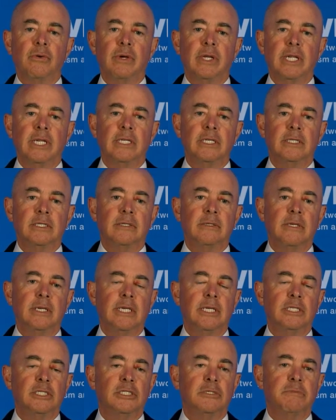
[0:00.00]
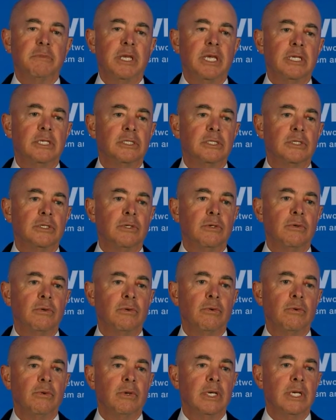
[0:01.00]
And it speaks
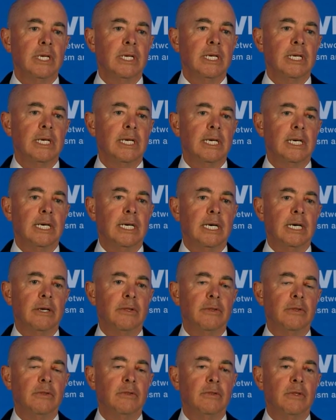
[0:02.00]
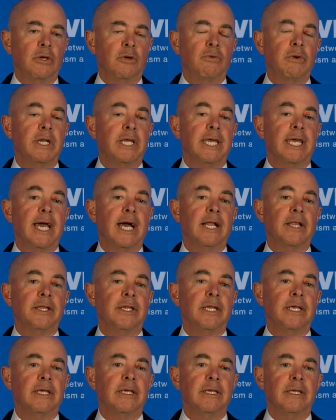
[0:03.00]
to the
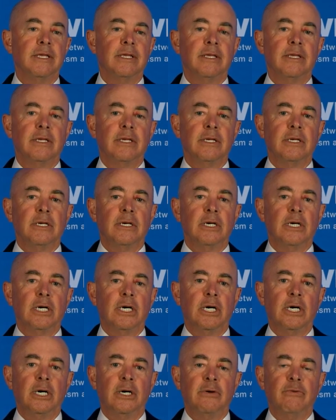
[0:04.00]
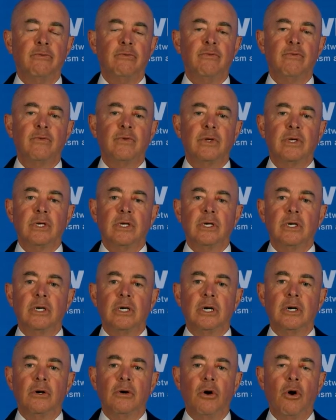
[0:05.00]
criticality of
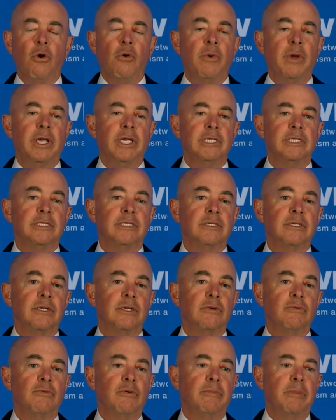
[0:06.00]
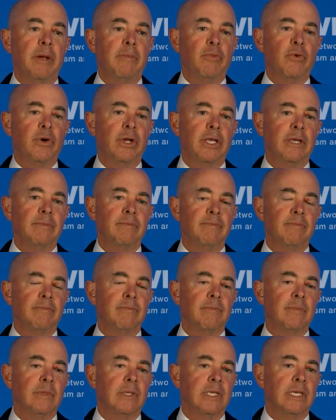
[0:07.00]
always remembering
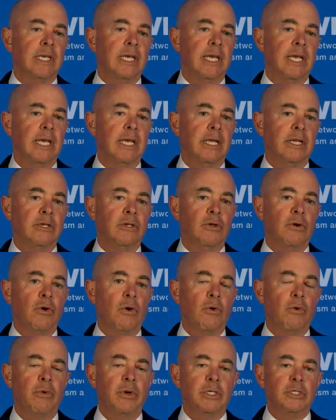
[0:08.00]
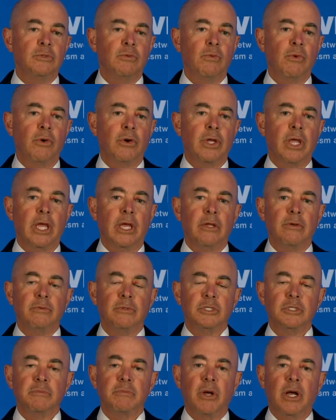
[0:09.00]
and always working in
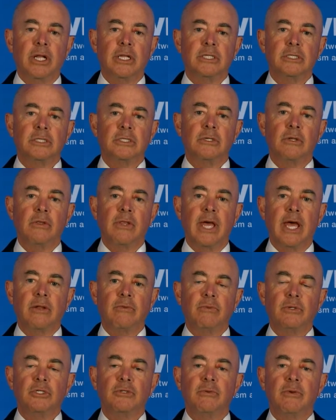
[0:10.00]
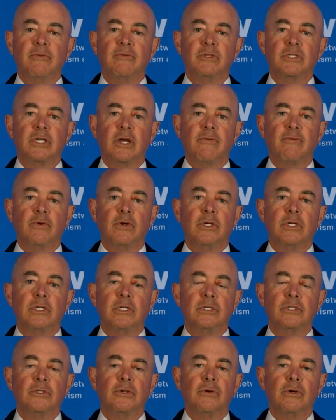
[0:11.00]
response to that which we've suffered
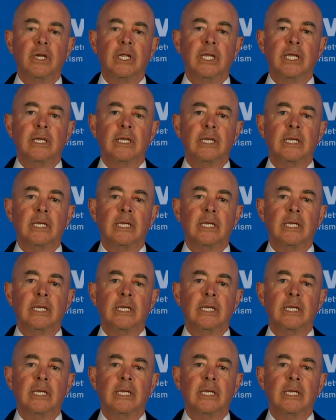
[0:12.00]
and turning